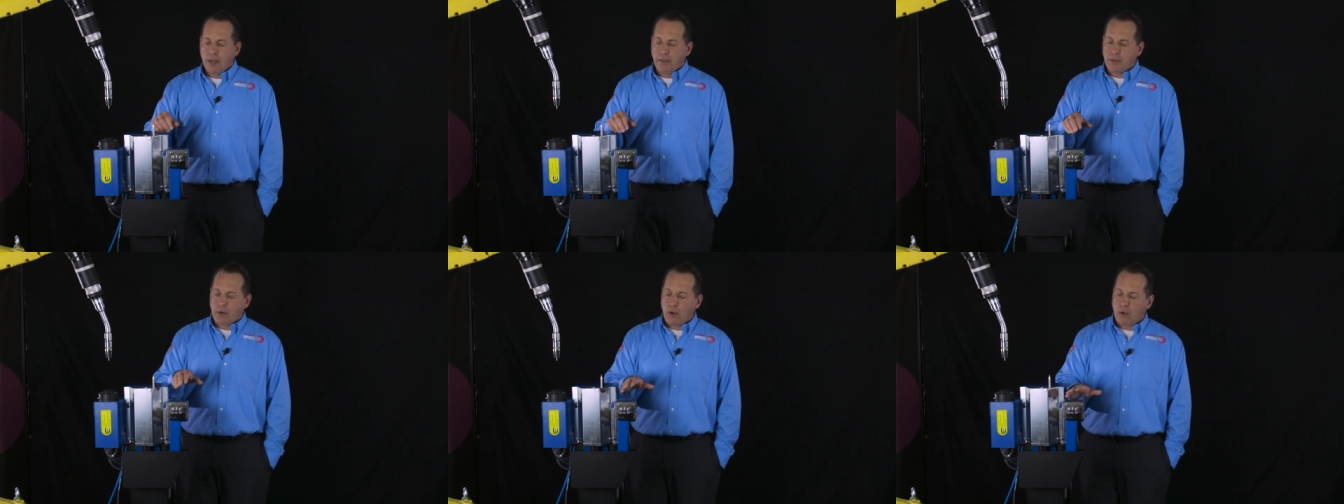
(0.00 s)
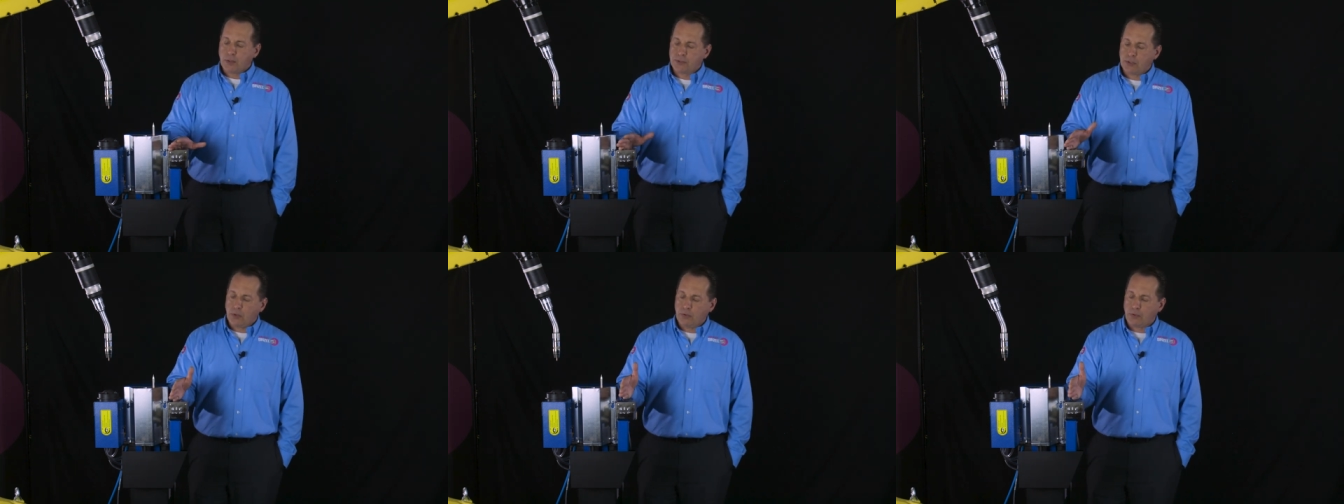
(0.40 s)
and then
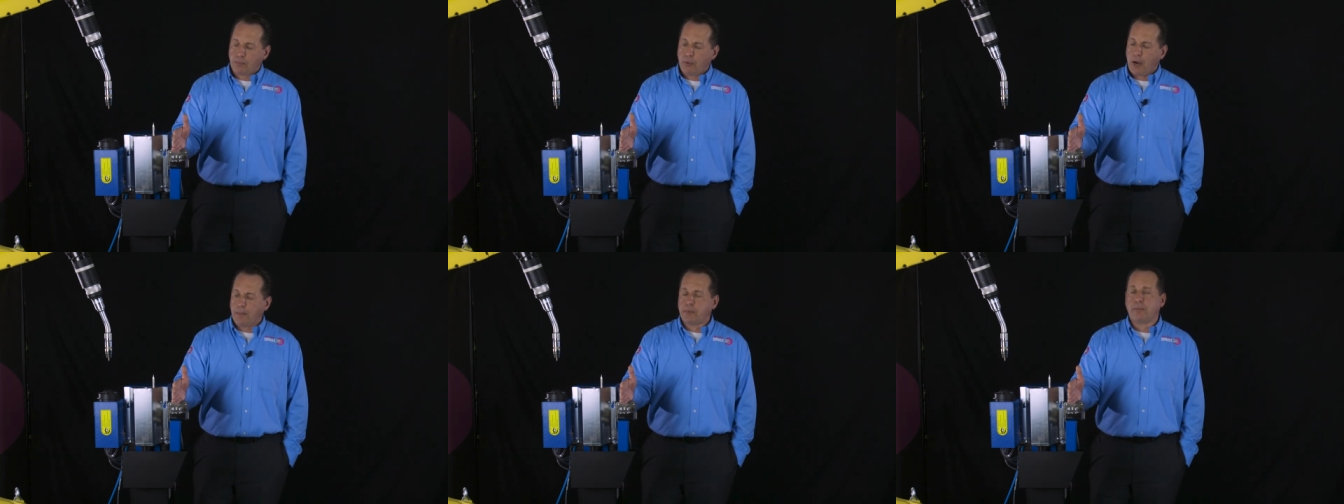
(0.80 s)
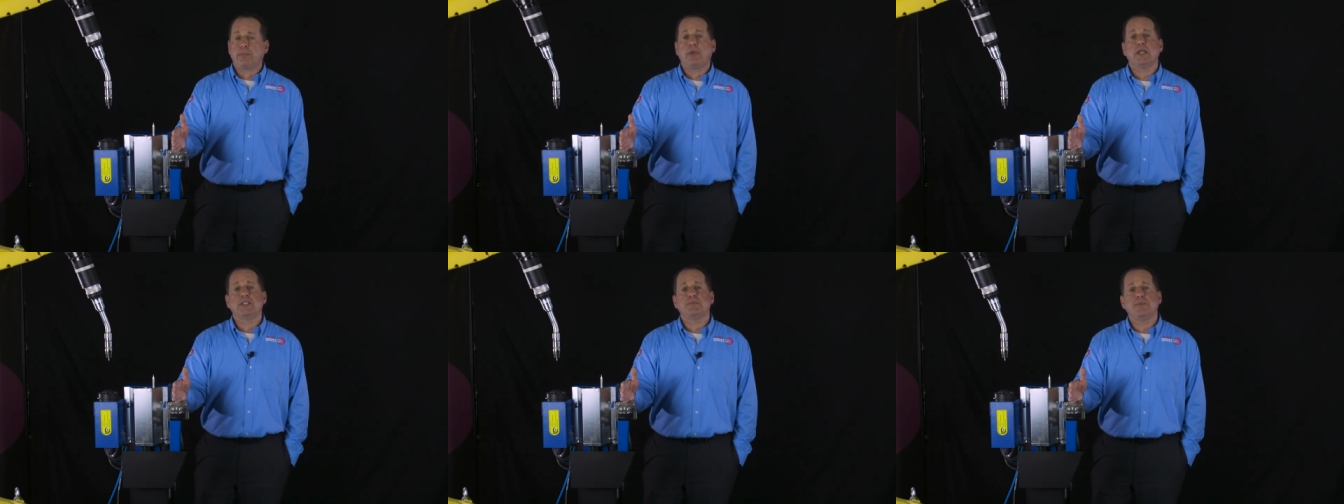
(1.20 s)
also the proper
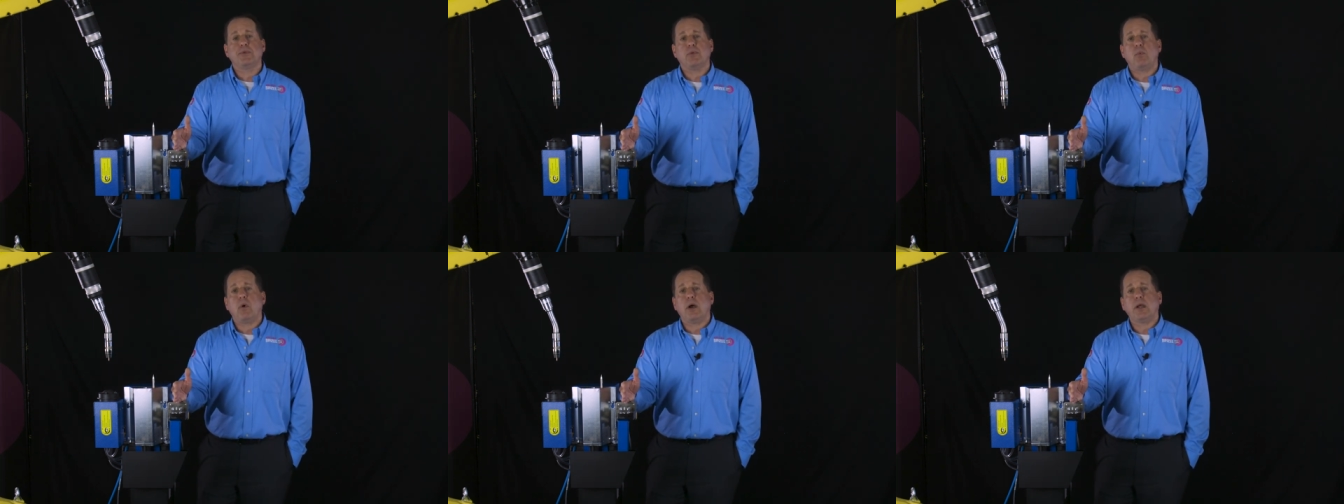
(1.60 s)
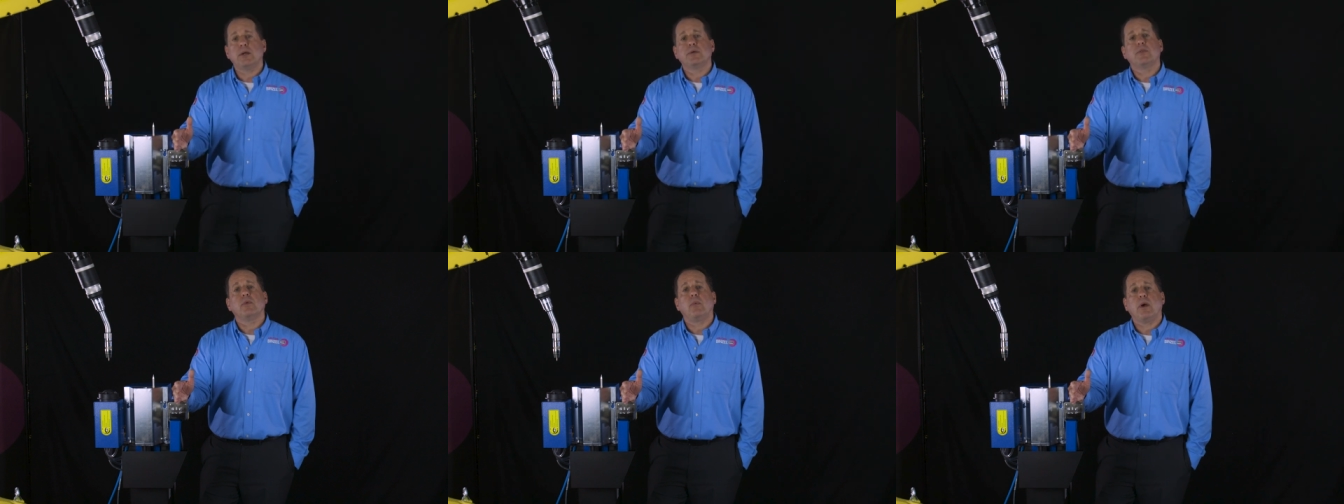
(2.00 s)
placement of the
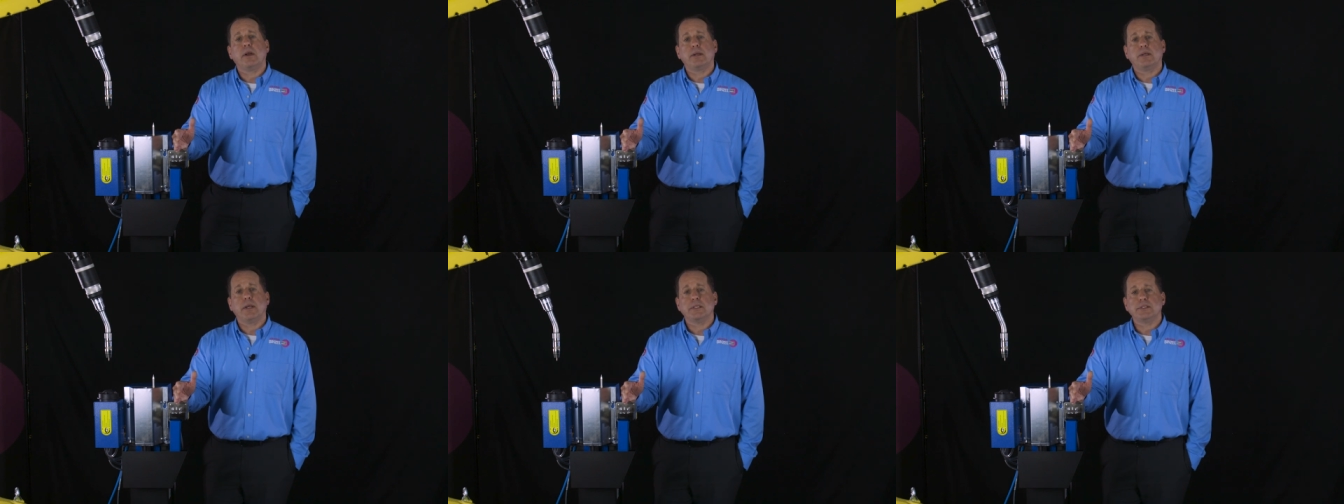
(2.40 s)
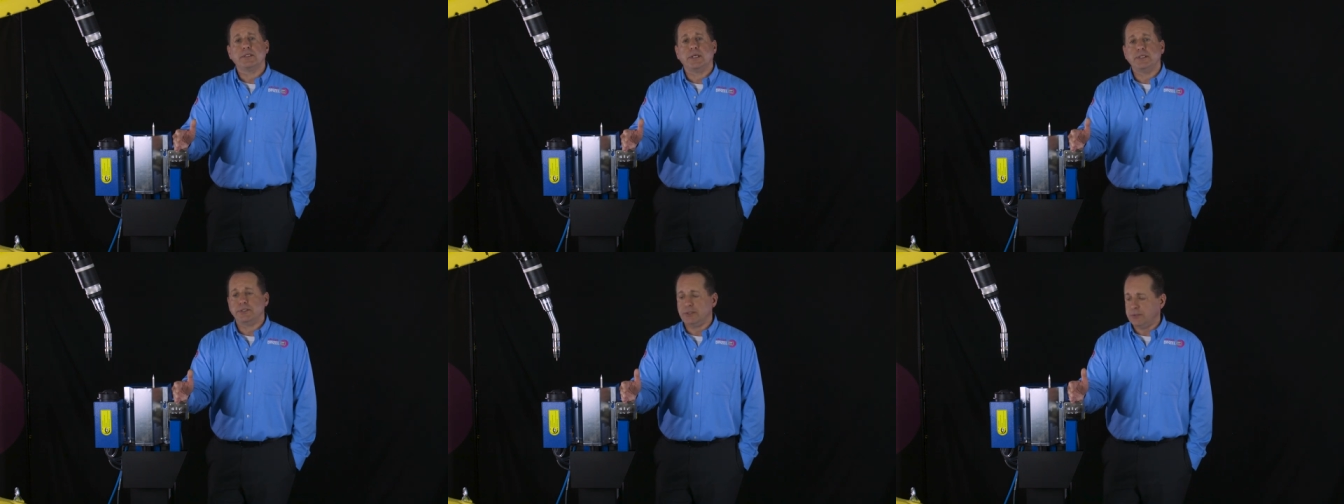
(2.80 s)
wire to the wire cut
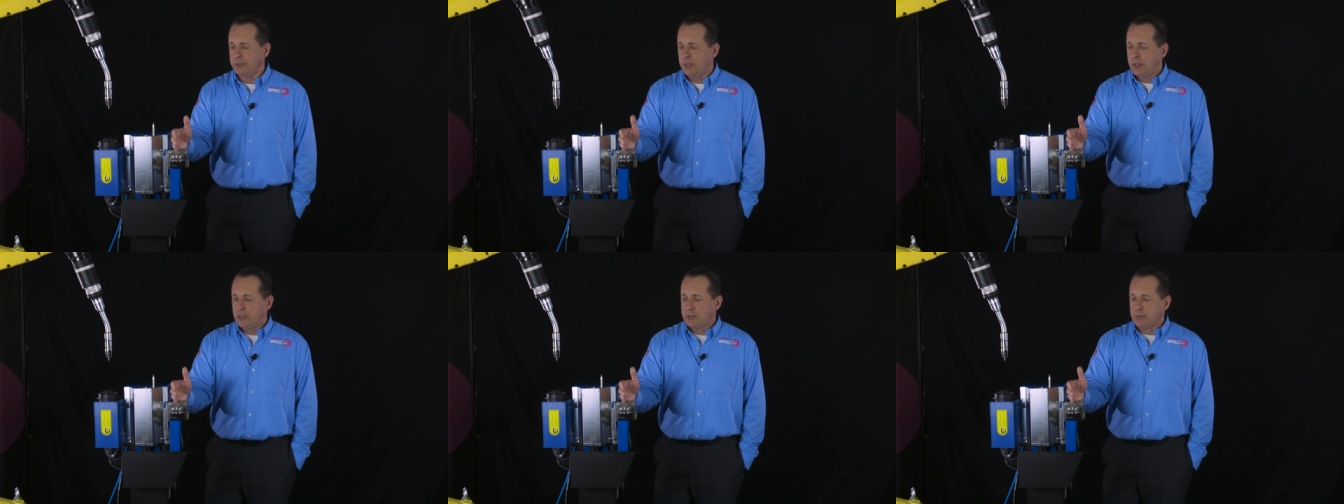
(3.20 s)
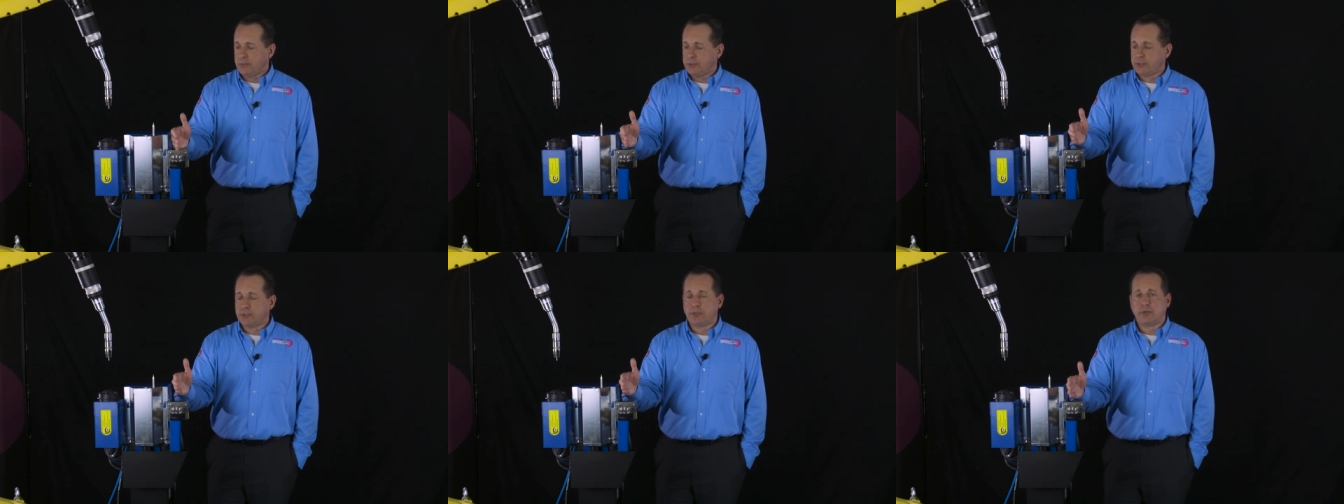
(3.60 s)
station
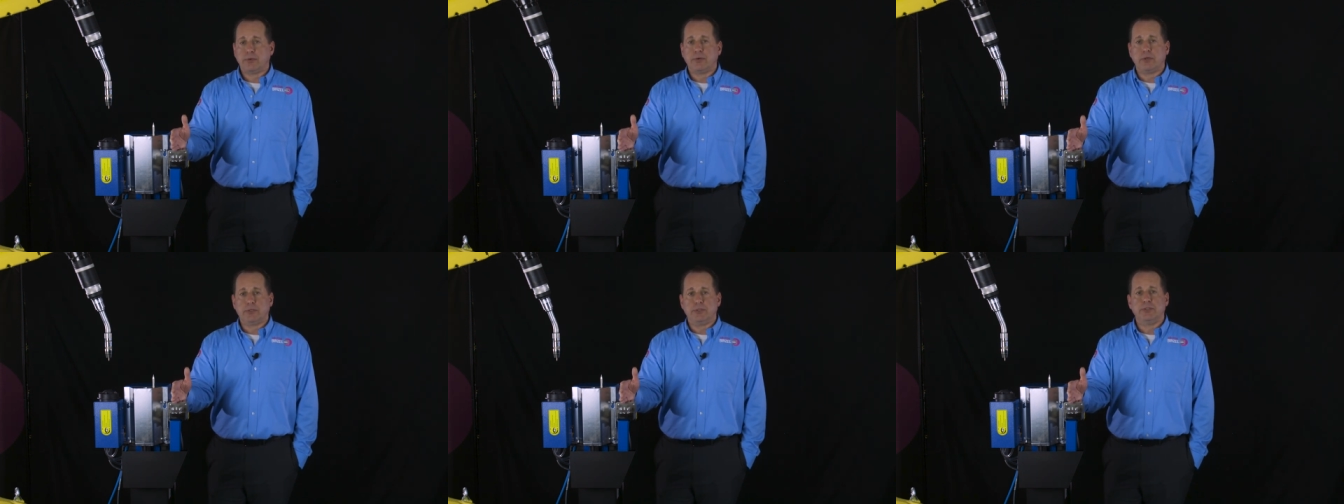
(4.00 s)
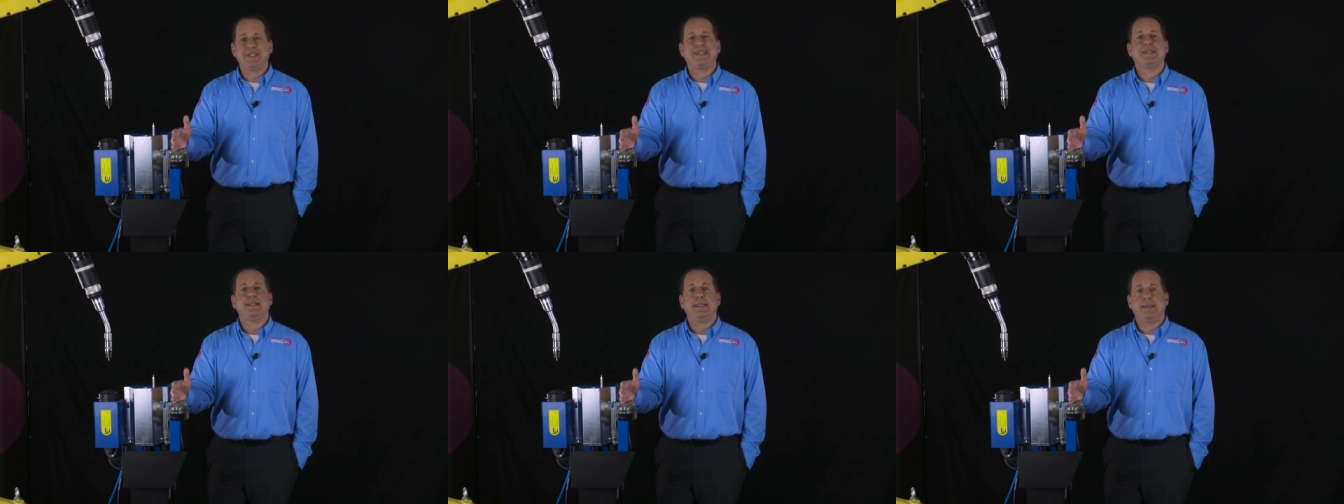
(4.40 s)
to ensure a
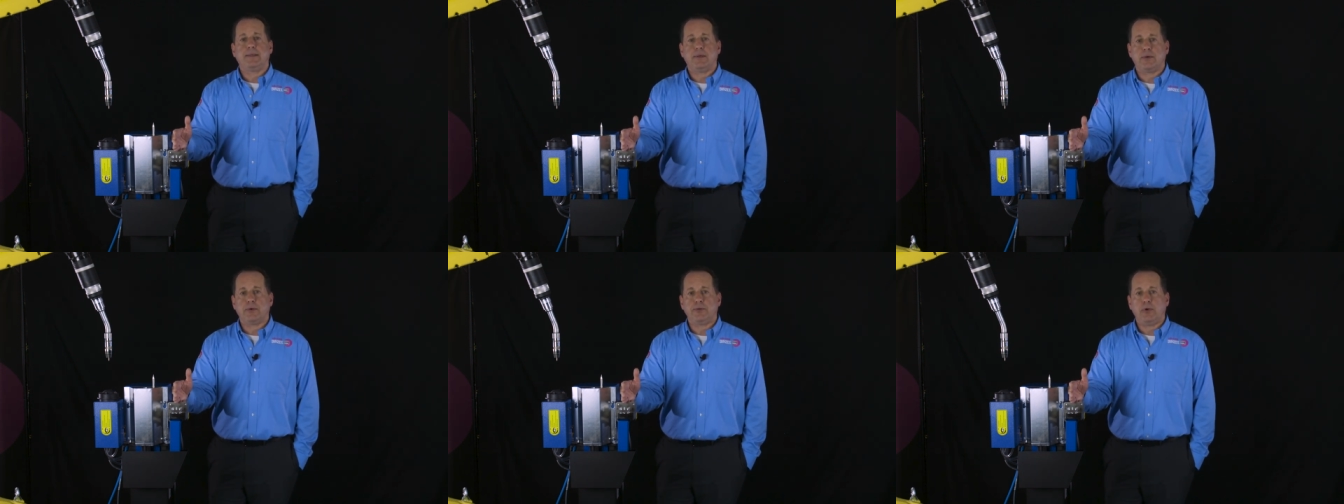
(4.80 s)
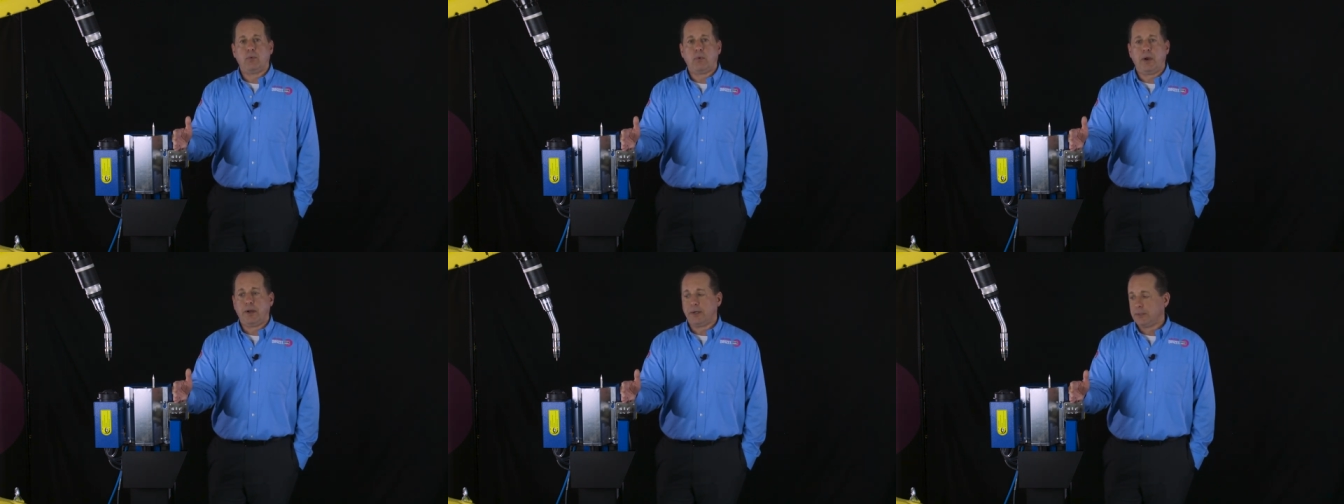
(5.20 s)
good clean cut on your
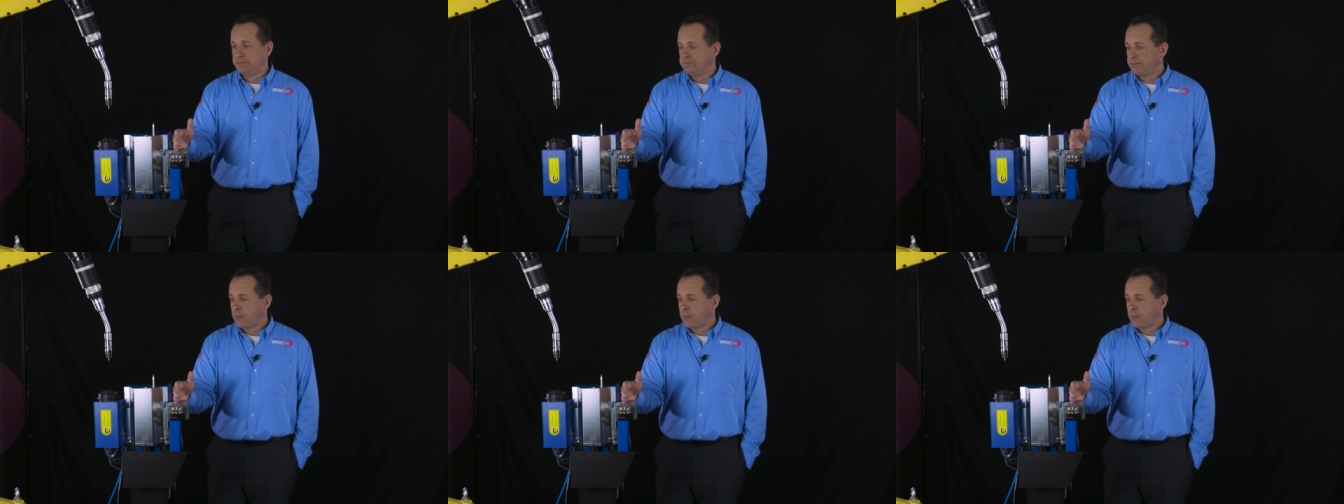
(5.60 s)
wire.